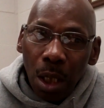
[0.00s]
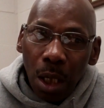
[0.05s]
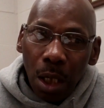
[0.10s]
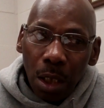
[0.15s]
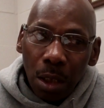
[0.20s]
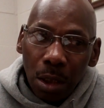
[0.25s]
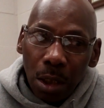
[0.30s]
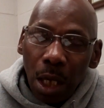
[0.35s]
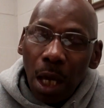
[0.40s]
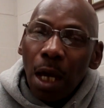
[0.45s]

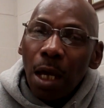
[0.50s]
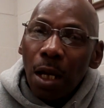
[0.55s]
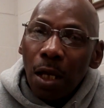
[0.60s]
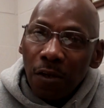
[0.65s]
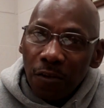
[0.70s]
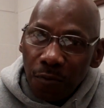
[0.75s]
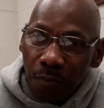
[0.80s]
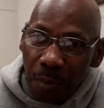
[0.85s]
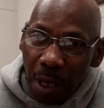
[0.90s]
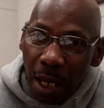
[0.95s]
and got
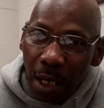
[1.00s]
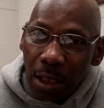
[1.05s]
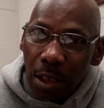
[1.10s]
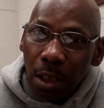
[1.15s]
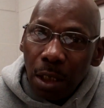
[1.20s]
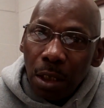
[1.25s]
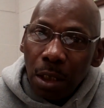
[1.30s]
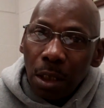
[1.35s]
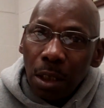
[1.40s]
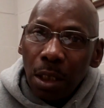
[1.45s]
us back
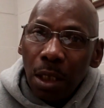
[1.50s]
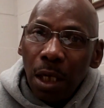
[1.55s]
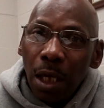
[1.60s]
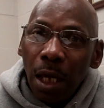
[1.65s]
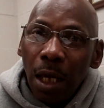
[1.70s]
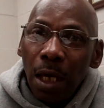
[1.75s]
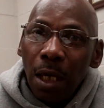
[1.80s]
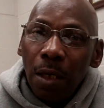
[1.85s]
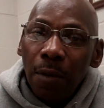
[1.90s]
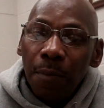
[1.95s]
in the
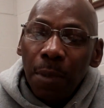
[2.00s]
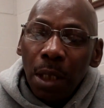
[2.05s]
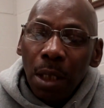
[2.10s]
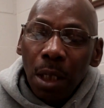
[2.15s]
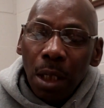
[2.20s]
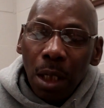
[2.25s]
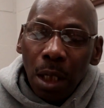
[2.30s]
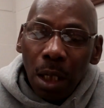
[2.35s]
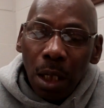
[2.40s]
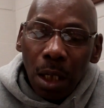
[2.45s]
game
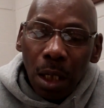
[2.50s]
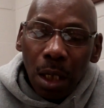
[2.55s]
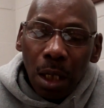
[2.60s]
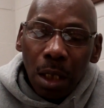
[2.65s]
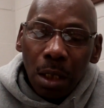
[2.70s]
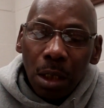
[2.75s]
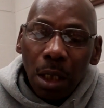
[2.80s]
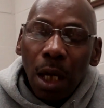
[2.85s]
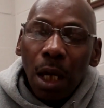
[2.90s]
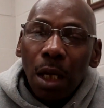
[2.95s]

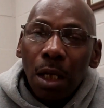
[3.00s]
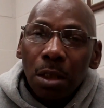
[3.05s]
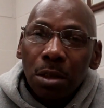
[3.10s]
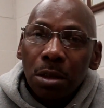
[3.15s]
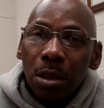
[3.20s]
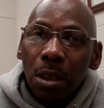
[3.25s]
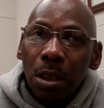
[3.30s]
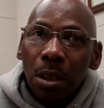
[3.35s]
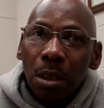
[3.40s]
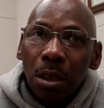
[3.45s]
and got
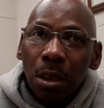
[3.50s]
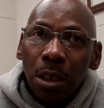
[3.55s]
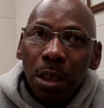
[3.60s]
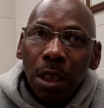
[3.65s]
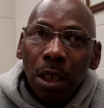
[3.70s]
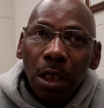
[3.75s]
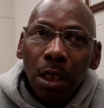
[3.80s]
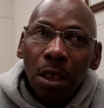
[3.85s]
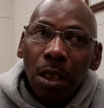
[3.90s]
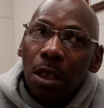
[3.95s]
us a little
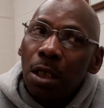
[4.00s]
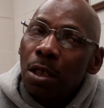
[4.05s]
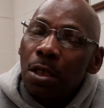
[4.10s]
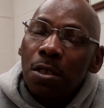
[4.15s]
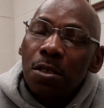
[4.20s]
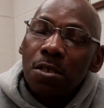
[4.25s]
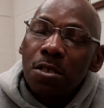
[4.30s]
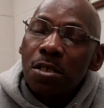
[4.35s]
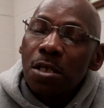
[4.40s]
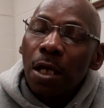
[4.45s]
lead. And then
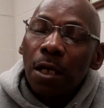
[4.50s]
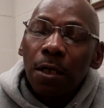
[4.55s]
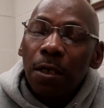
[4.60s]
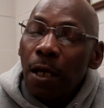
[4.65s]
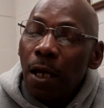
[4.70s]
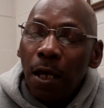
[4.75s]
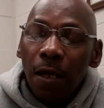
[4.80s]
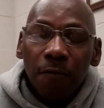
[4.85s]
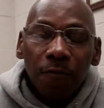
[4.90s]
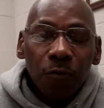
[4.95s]
in the second
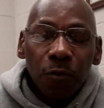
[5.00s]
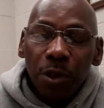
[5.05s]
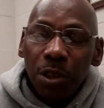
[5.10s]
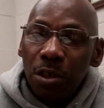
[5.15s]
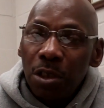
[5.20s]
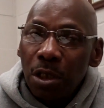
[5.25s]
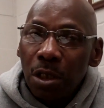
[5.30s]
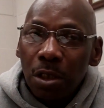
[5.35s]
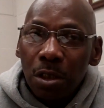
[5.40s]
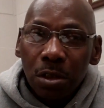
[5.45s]
half, we
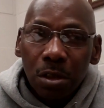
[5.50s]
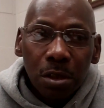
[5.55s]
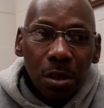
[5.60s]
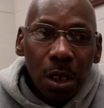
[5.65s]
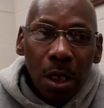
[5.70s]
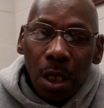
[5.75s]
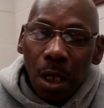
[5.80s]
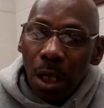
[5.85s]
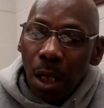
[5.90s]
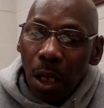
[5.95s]
just
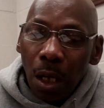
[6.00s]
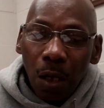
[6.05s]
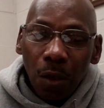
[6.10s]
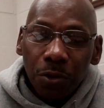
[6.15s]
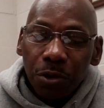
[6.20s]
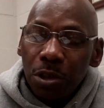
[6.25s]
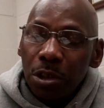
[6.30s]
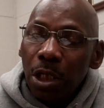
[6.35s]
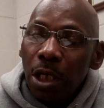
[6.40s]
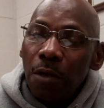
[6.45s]

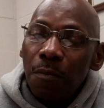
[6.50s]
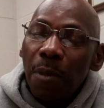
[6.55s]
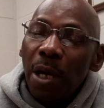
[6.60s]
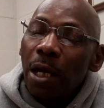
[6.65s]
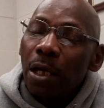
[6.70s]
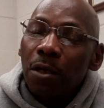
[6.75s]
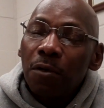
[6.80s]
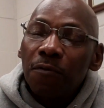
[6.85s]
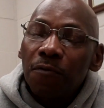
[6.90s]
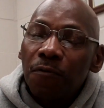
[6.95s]
alternate
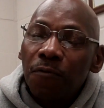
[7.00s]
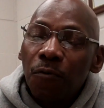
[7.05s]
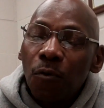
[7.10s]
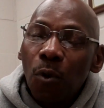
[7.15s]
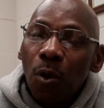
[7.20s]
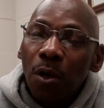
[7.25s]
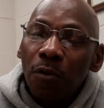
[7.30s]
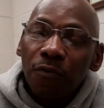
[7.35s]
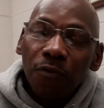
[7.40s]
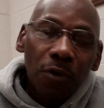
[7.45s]
back and
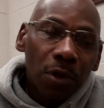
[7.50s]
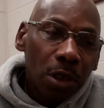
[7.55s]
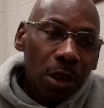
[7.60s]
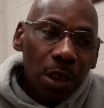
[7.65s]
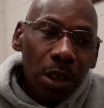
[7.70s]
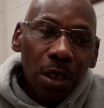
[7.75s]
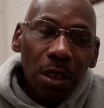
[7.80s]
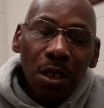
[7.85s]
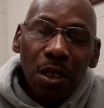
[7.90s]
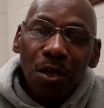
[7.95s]
forth, a
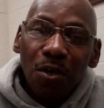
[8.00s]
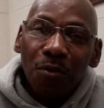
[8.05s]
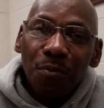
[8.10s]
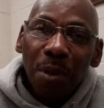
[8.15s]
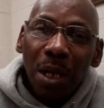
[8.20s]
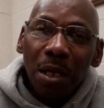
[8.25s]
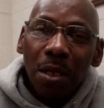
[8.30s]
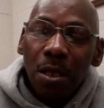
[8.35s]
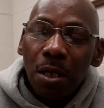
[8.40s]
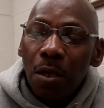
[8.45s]
lead here
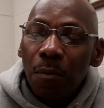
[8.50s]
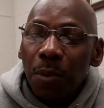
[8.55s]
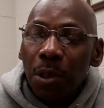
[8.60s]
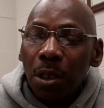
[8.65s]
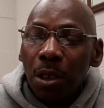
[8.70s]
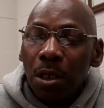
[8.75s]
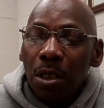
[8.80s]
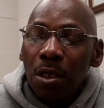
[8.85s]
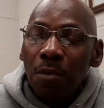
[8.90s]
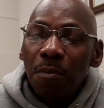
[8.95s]
by them,
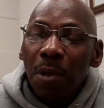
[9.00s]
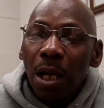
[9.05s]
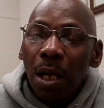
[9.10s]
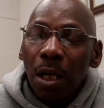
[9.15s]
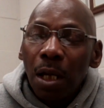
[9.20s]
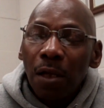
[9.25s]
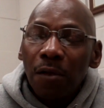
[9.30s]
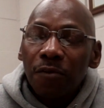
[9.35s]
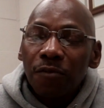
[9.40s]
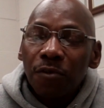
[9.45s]
a lead by
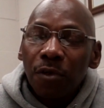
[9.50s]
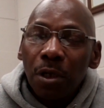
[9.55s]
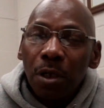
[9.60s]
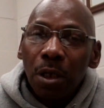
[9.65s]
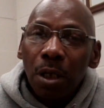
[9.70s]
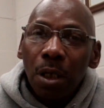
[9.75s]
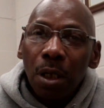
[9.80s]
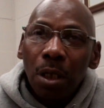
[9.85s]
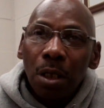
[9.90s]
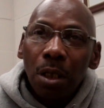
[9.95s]
us. And
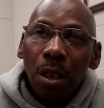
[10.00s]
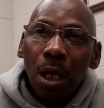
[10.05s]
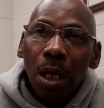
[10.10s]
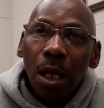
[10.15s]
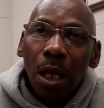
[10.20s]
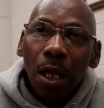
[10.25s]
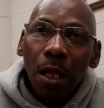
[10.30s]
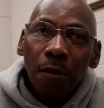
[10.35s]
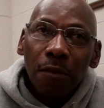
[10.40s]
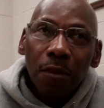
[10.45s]
then
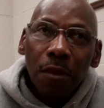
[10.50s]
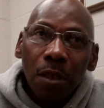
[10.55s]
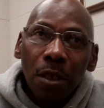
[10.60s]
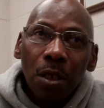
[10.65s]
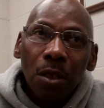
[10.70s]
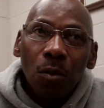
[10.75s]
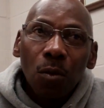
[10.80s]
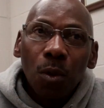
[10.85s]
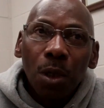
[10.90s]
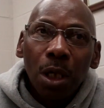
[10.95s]
I
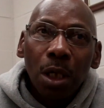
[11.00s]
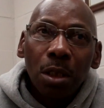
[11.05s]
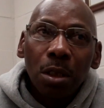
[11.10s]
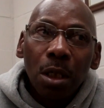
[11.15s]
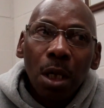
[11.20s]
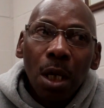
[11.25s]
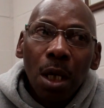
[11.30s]
think with